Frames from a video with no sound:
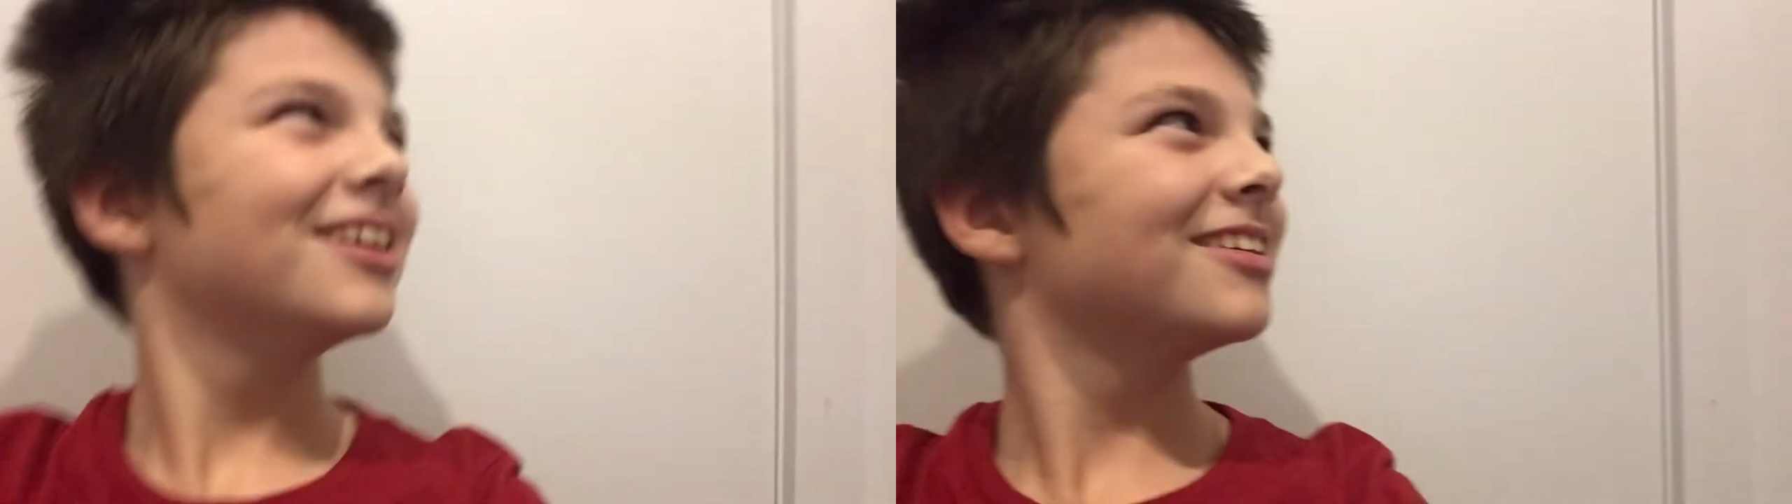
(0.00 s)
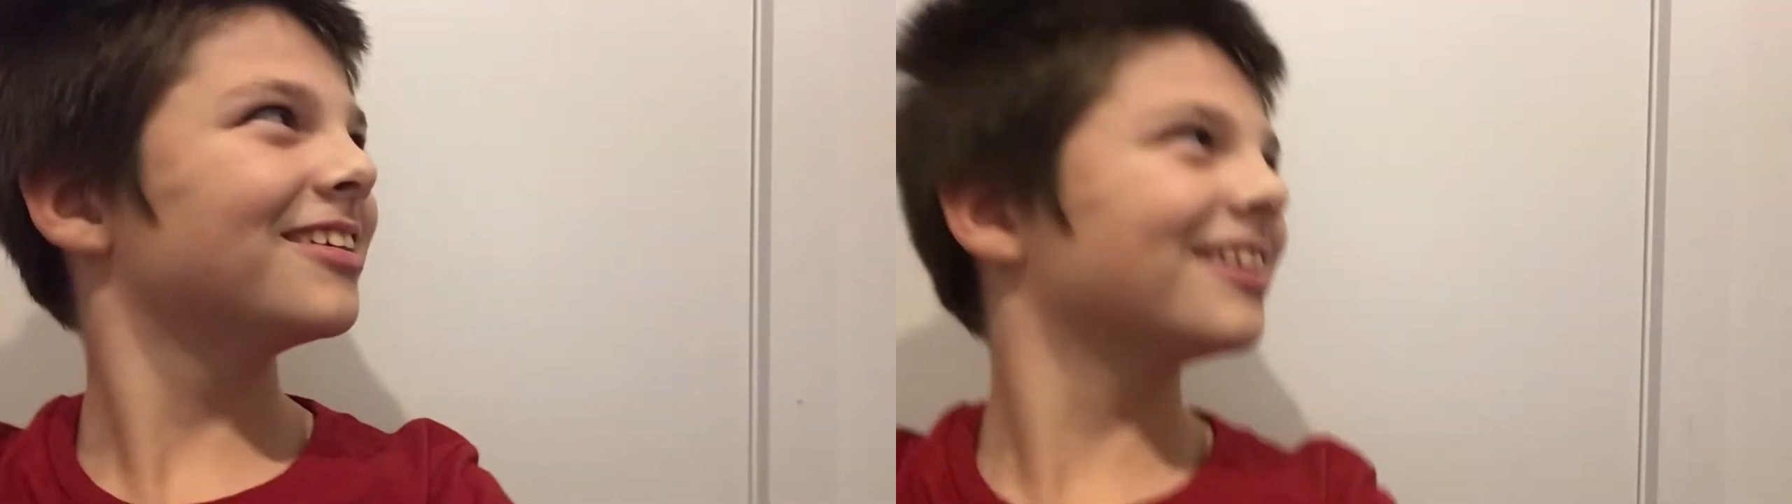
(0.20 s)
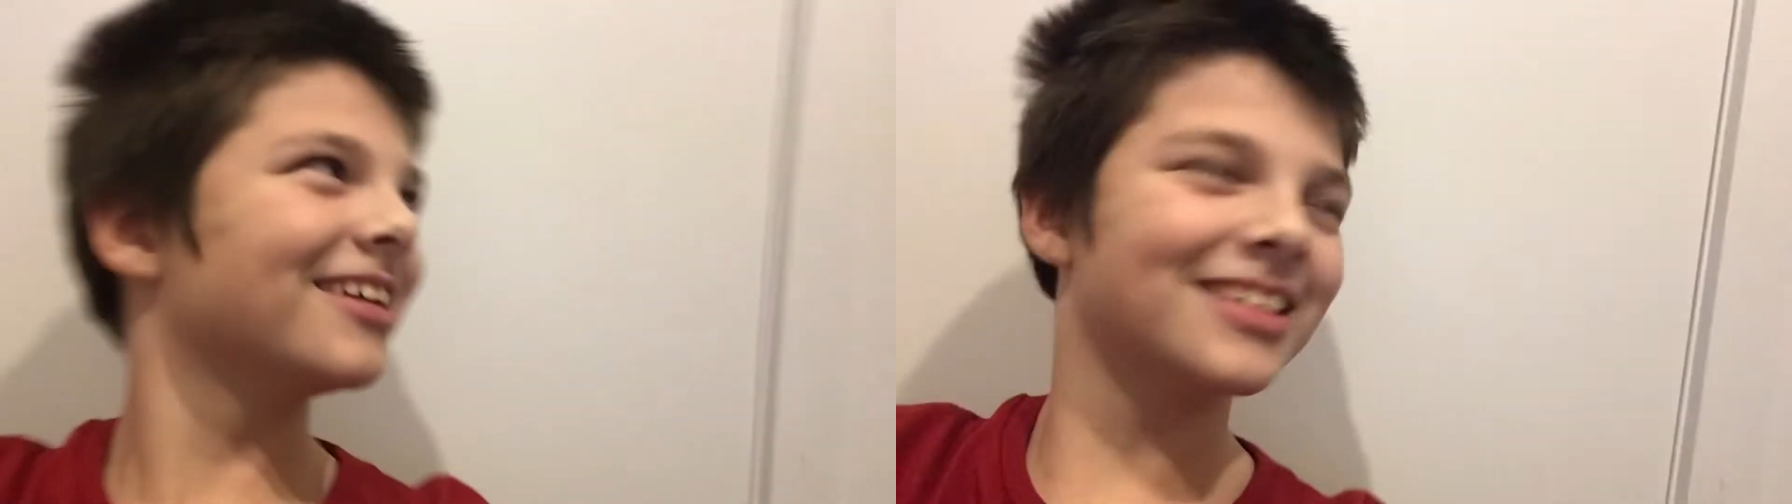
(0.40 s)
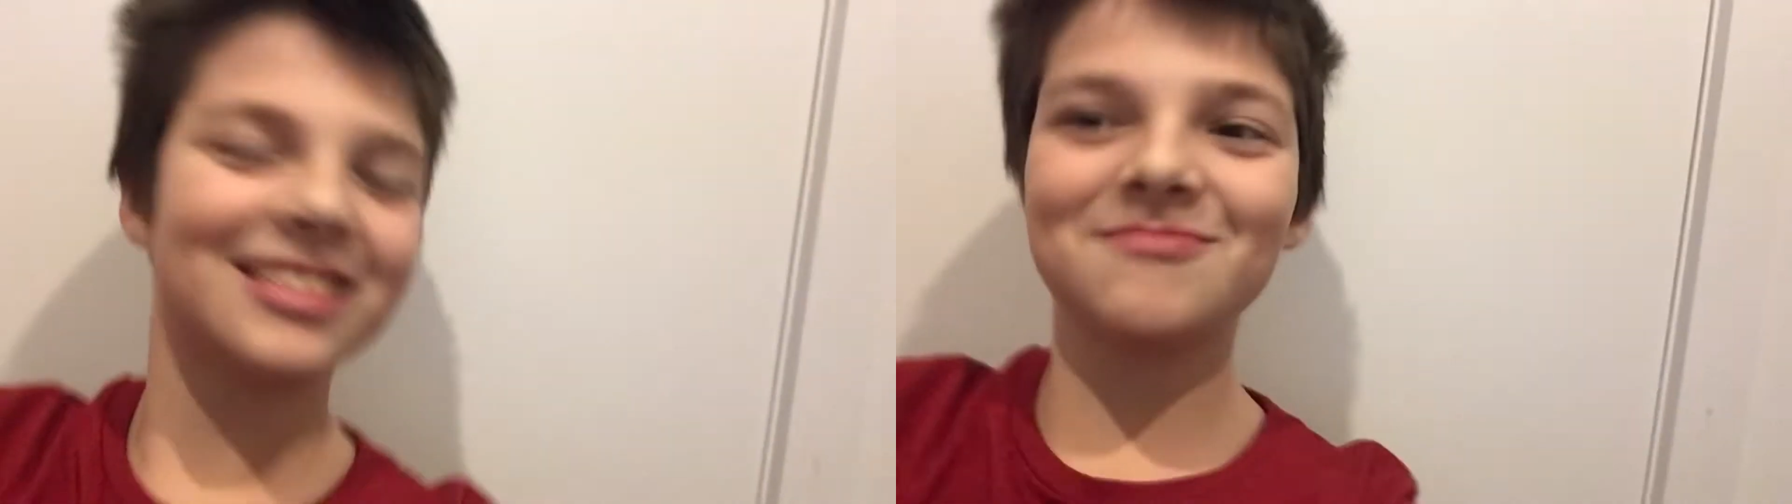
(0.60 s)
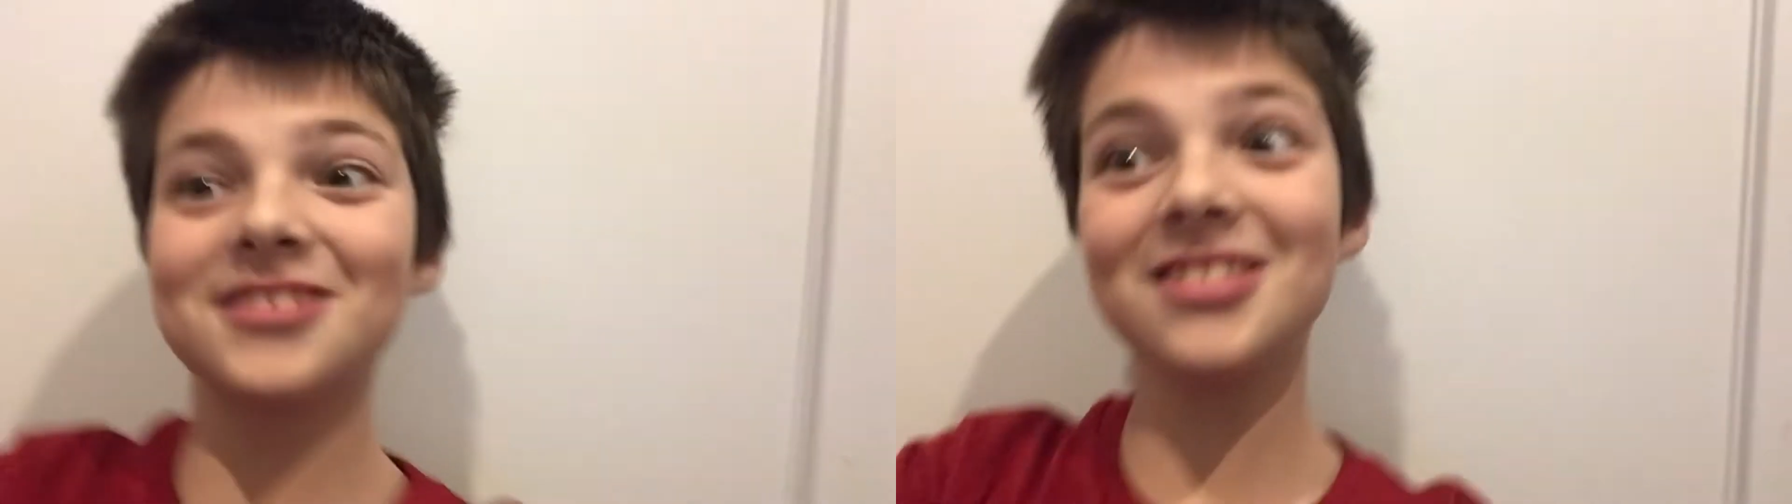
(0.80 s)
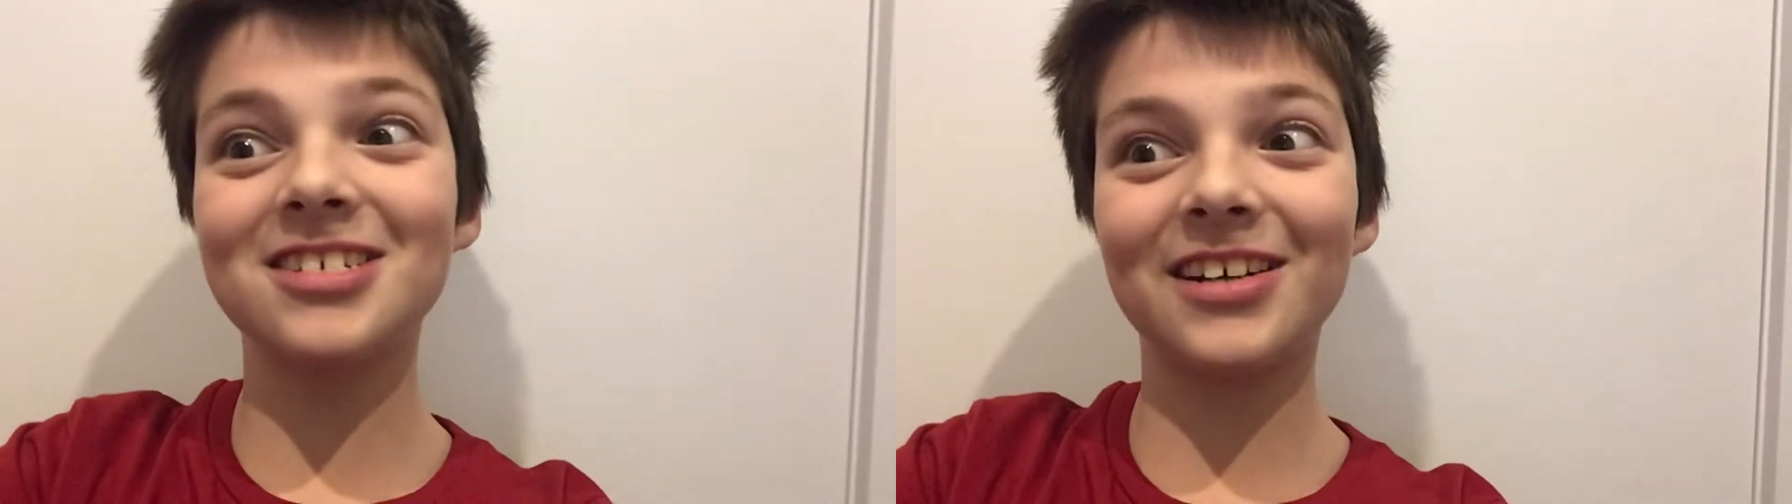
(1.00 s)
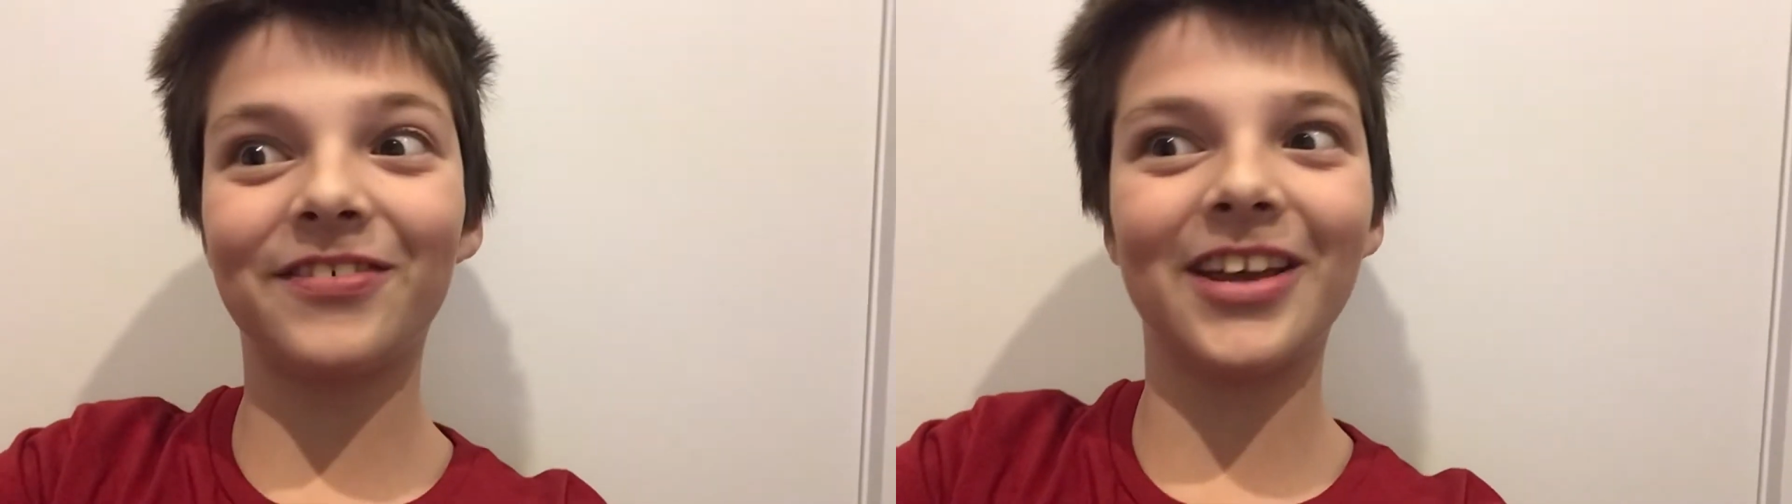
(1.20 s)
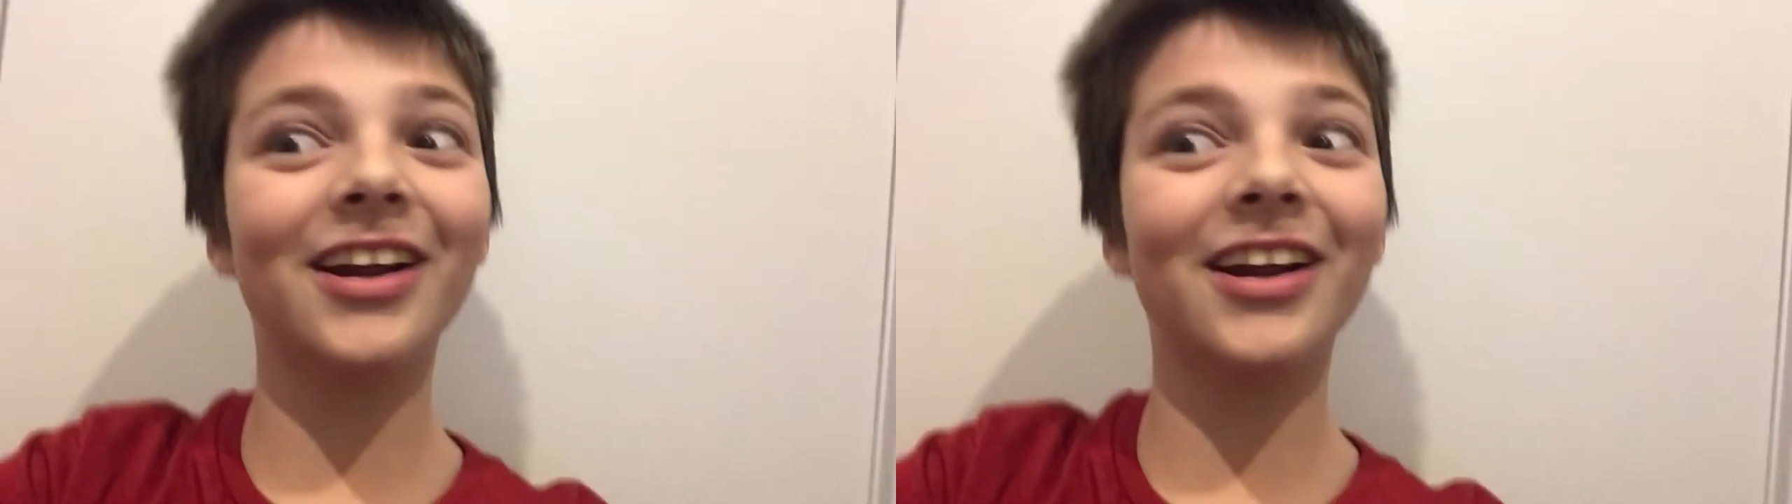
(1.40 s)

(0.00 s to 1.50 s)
You can hear someone laughing,